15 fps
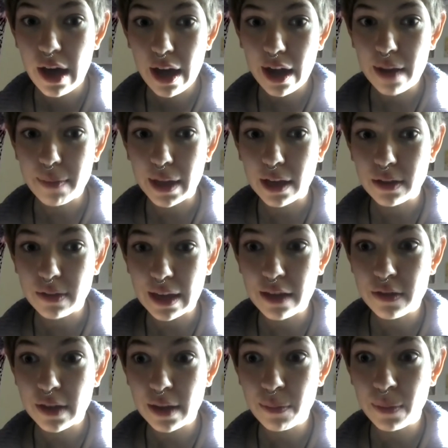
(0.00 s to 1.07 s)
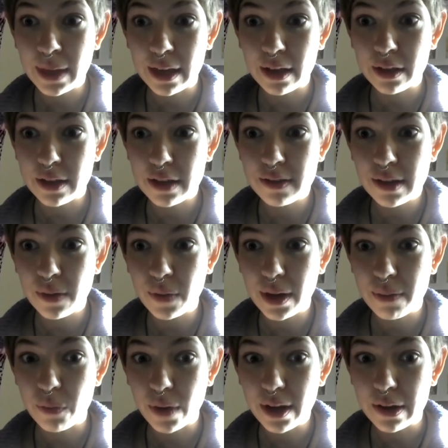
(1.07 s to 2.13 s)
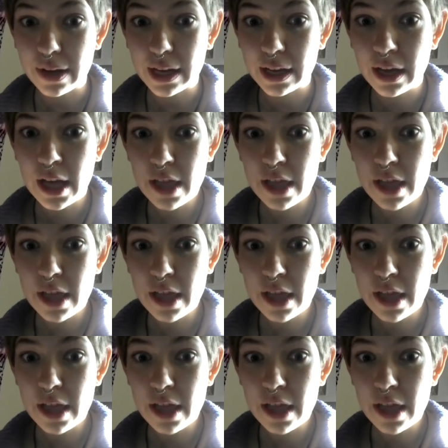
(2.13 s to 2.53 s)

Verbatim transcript: and like they see me they see what i'm wearing